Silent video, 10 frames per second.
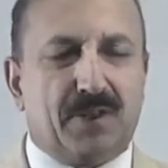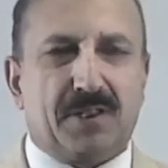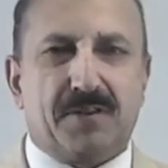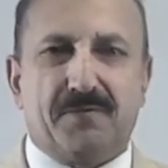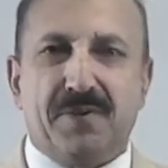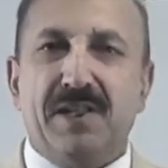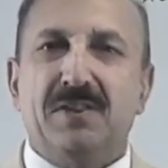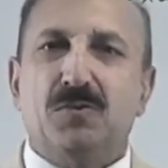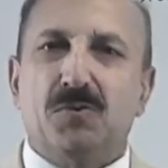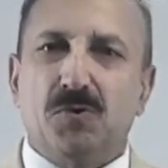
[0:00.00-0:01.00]
are the
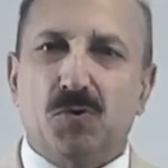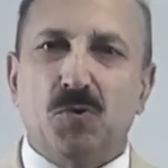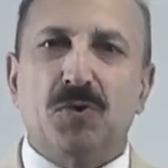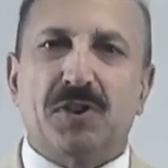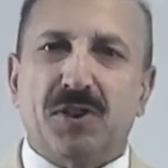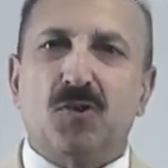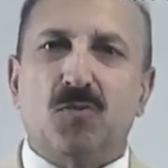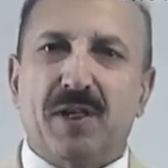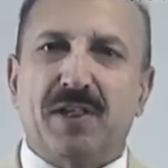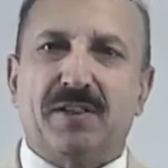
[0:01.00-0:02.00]
ways to use
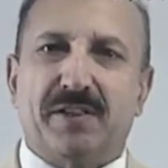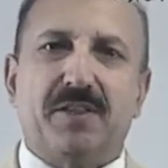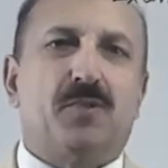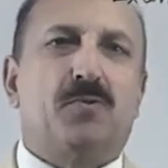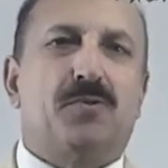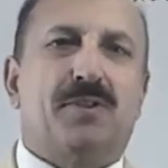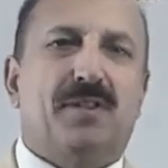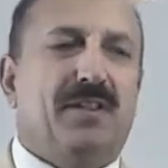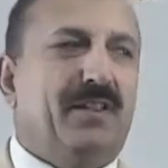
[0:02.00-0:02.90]
trigonometric ratios